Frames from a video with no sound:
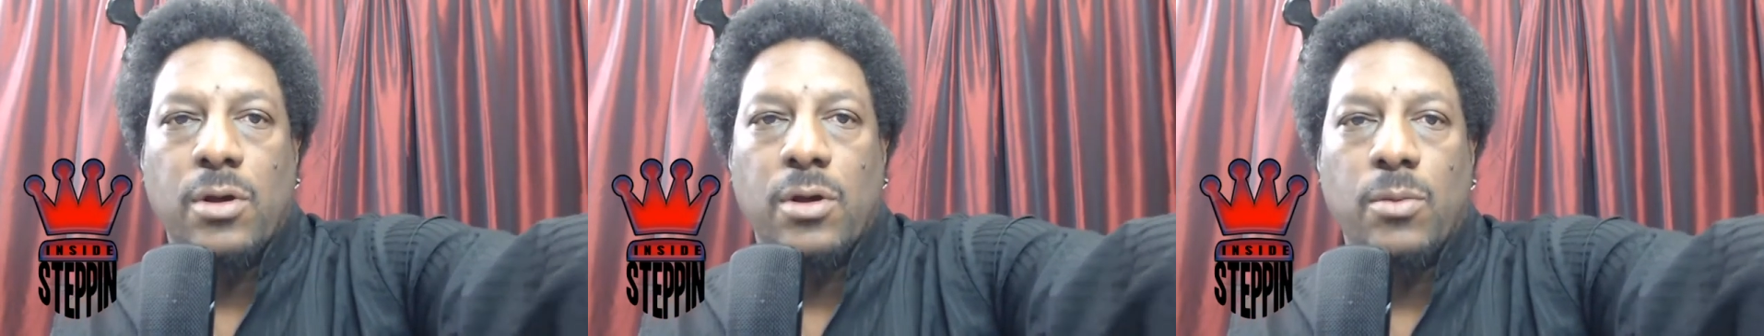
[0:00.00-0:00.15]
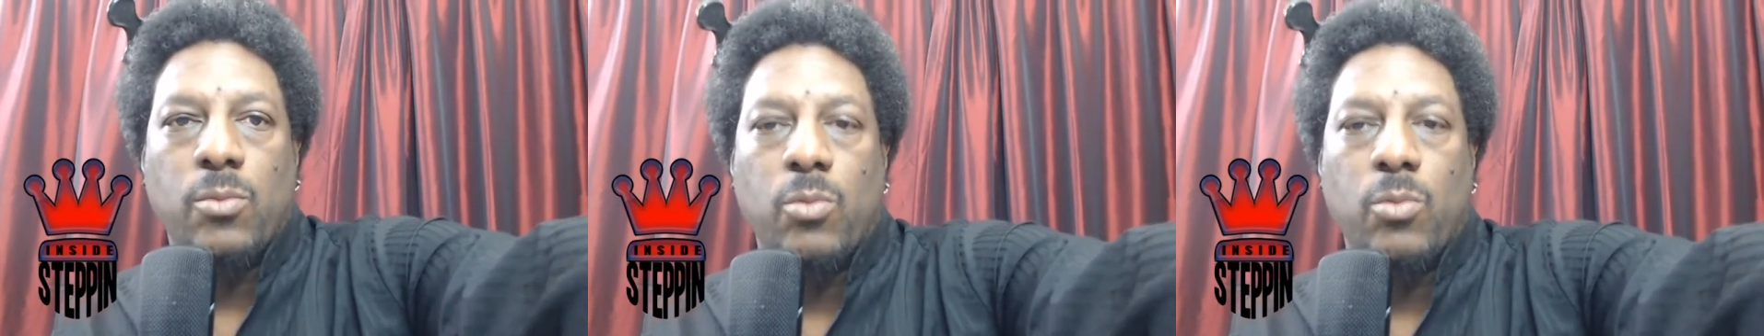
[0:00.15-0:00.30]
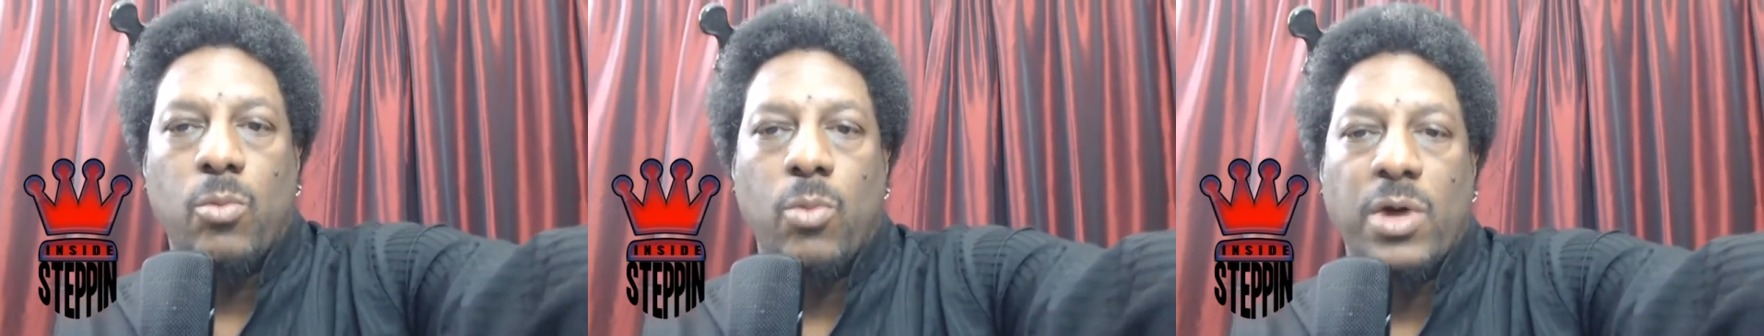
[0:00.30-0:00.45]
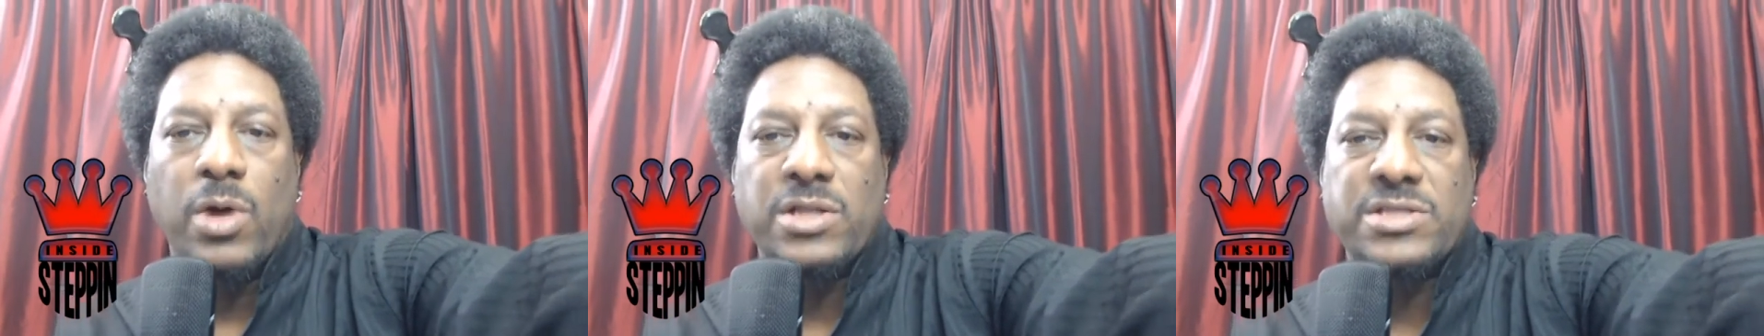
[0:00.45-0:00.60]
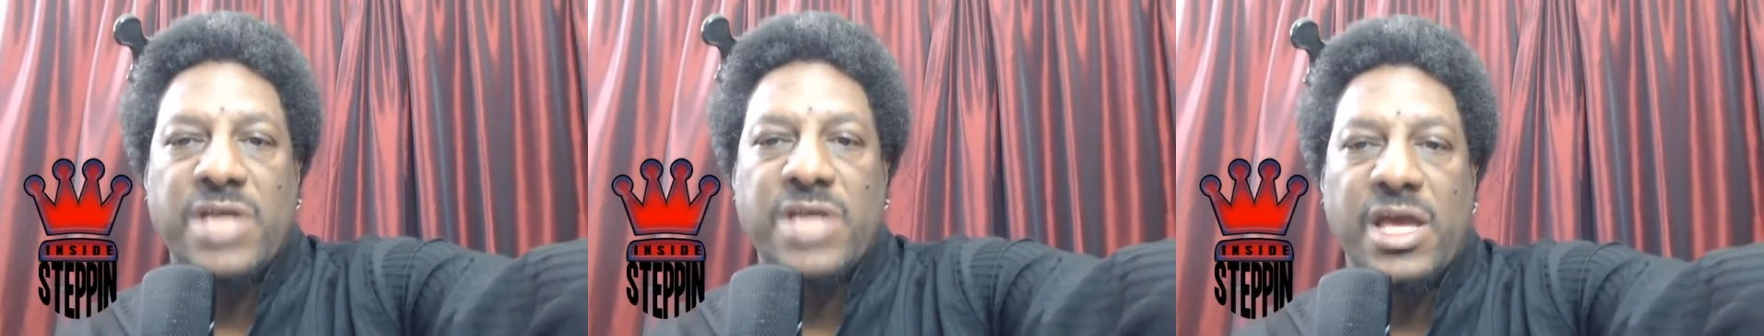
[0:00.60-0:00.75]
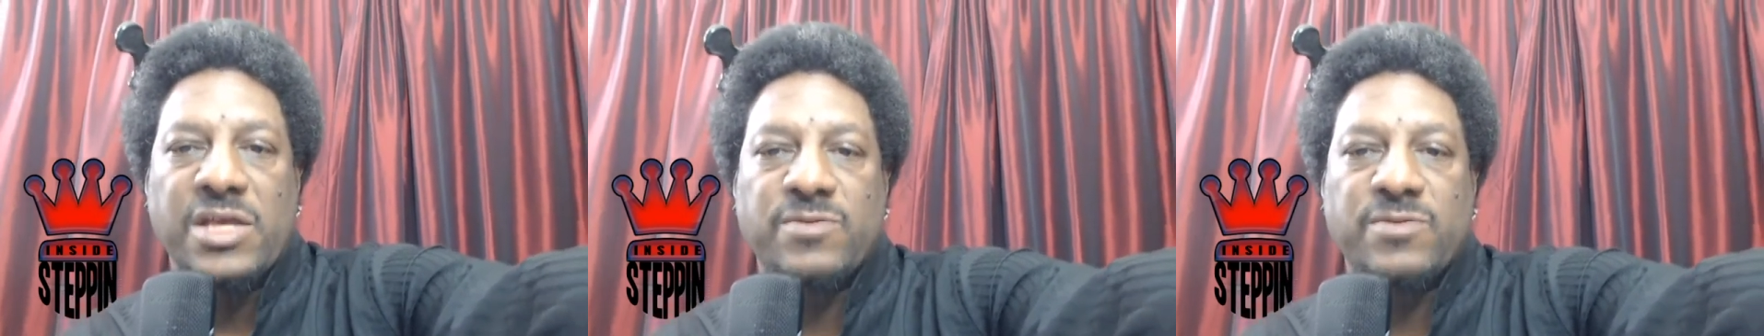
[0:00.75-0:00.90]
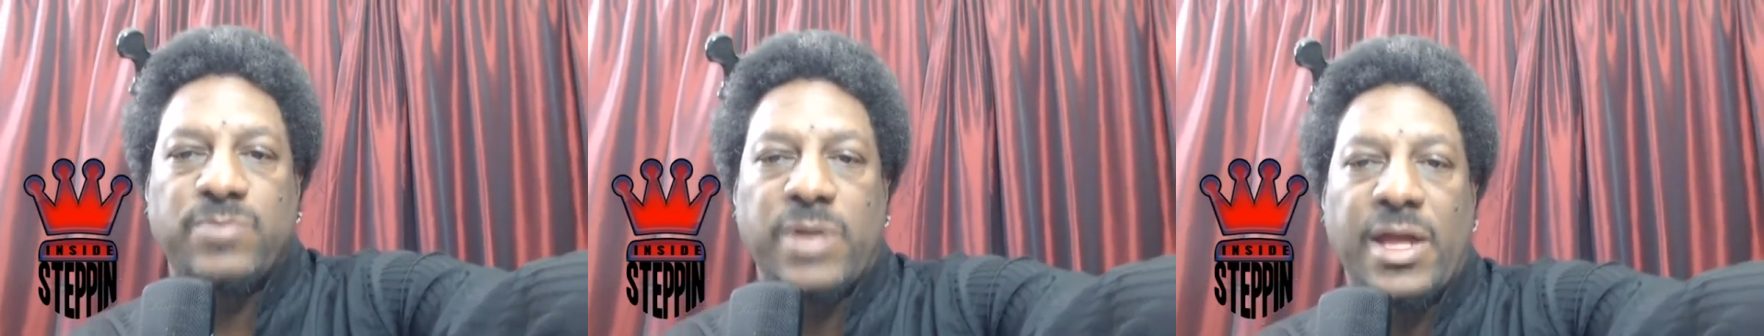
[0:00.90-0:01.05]
what
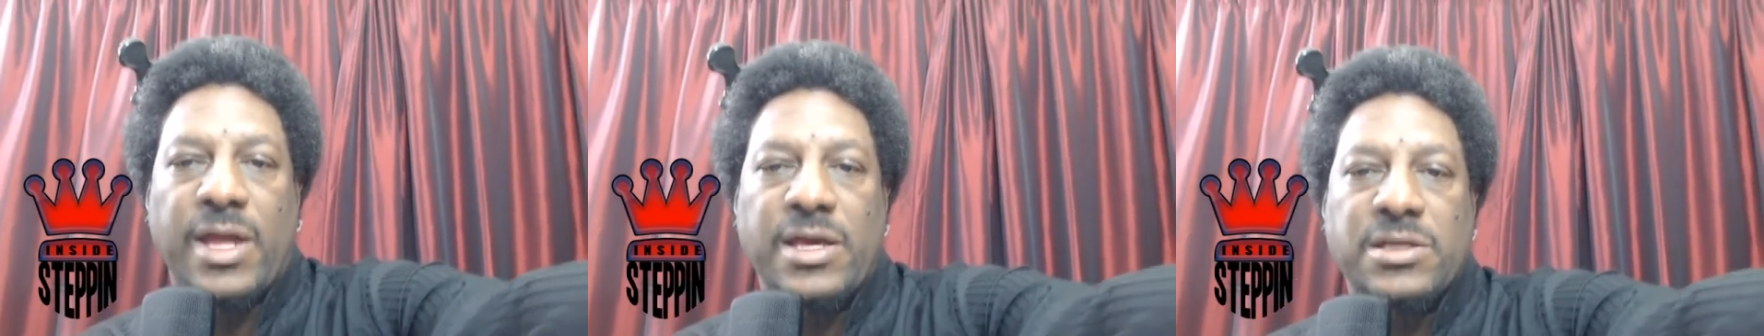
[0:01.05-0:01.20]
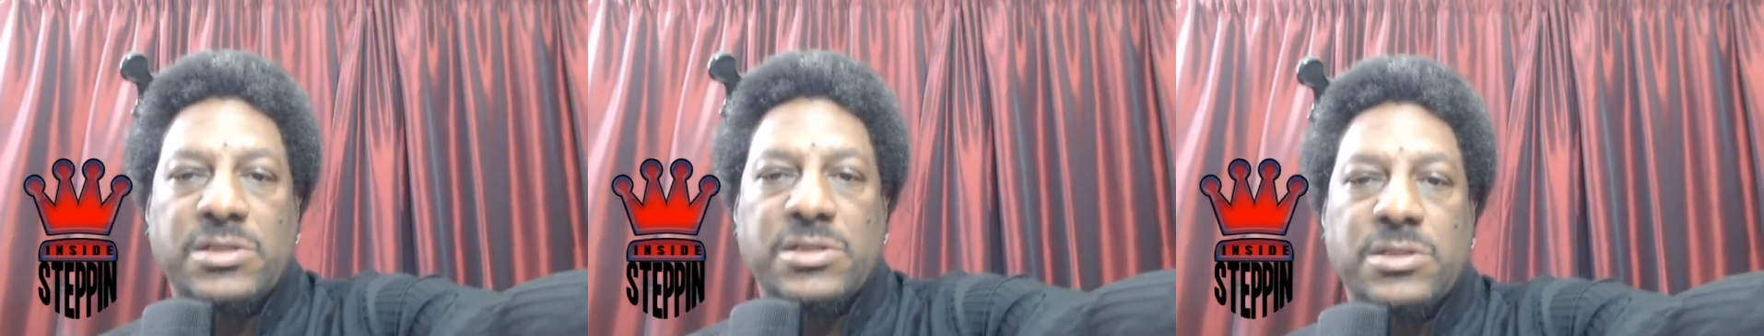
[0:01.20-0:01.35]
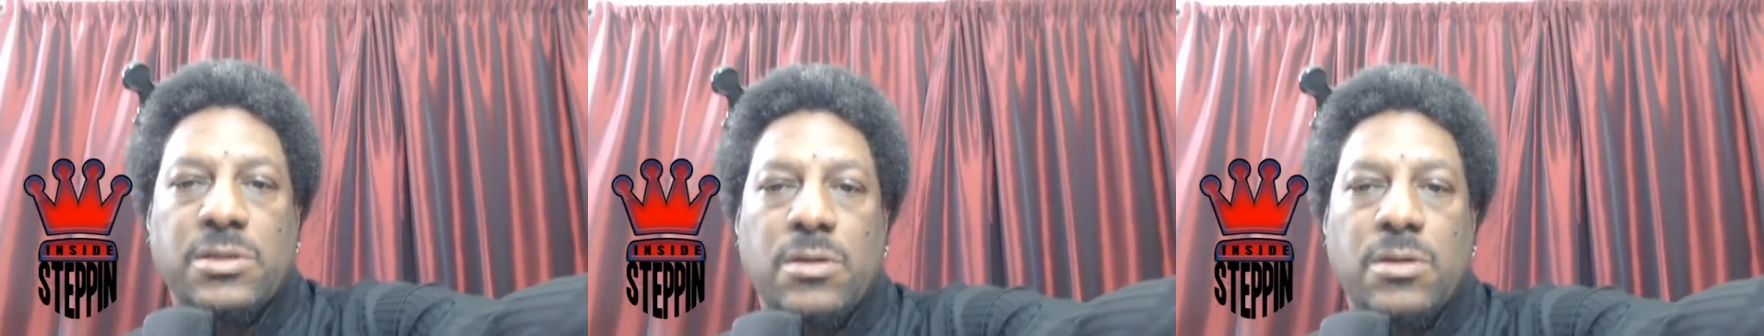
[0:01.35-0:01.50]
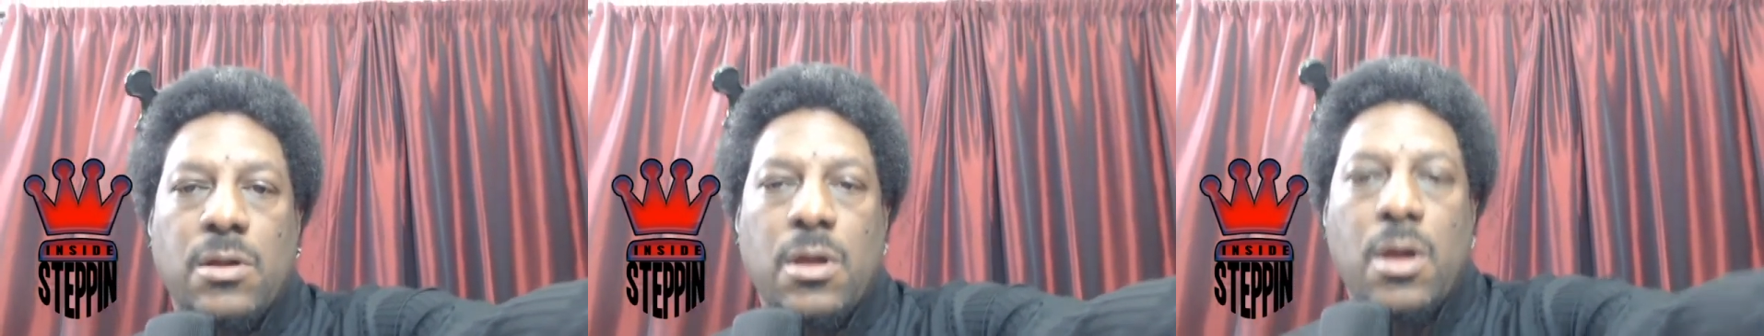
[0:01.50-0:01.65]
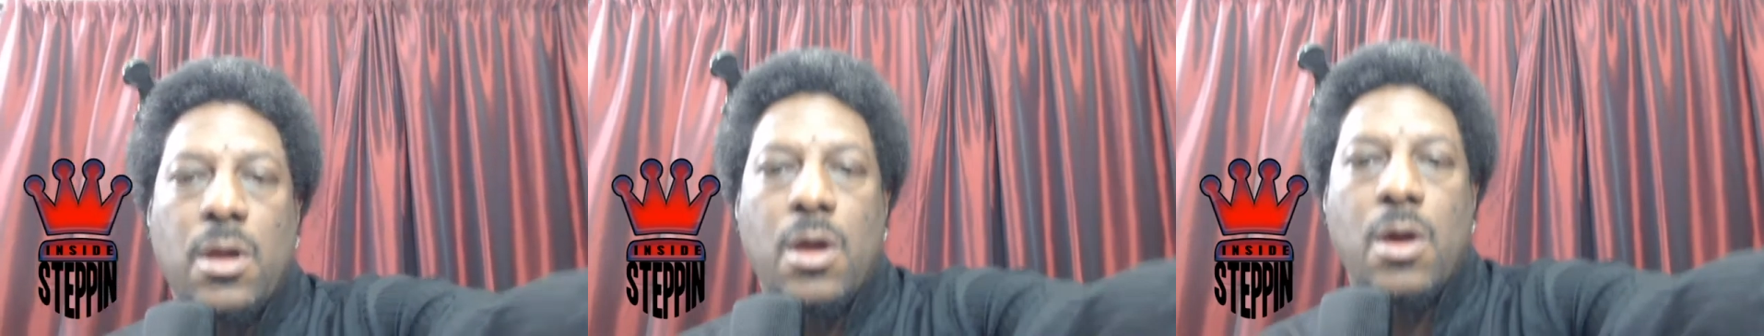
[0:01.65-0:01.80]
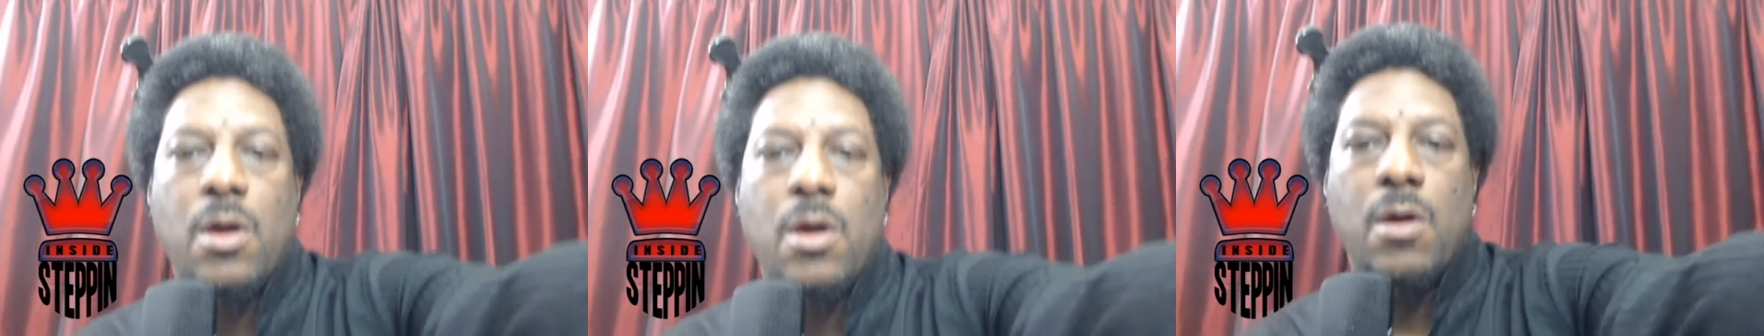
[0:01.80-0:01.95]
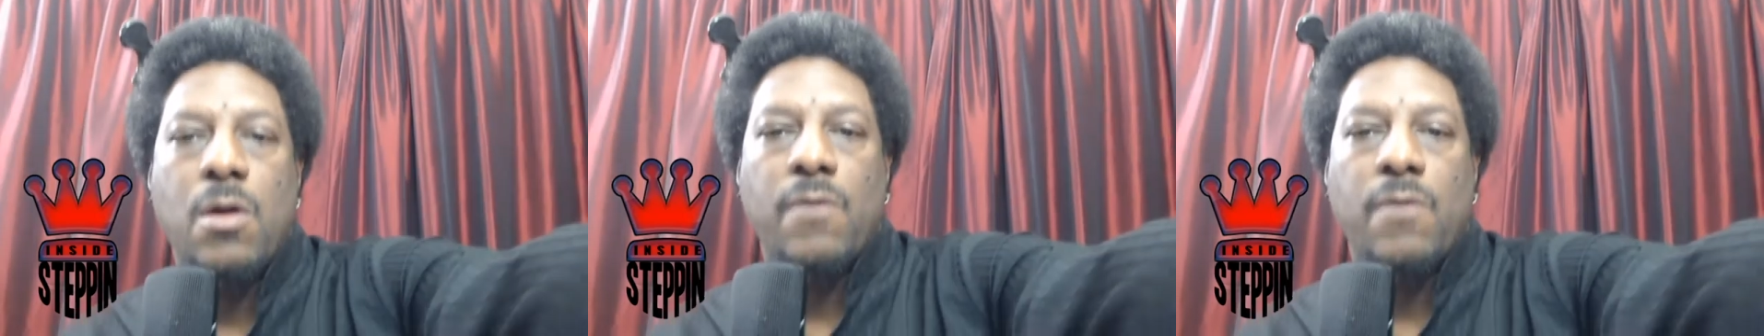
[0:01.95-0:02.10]
takes place
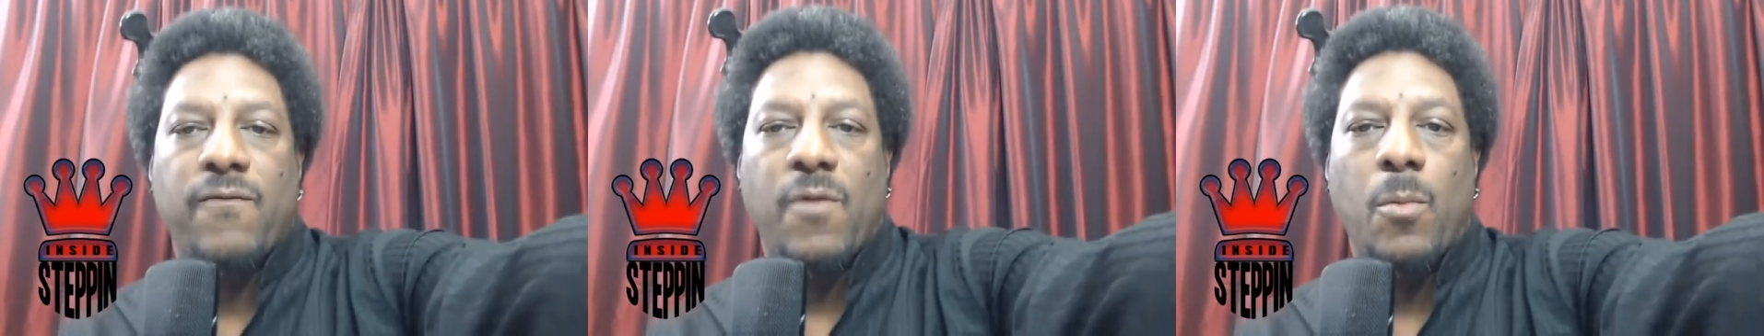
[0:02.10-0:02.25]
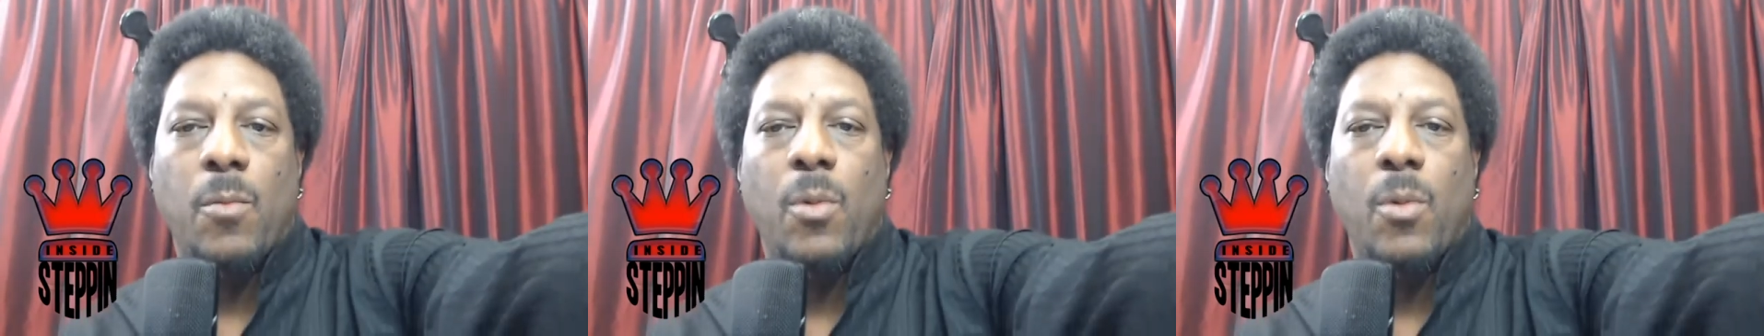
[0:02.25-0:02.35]
from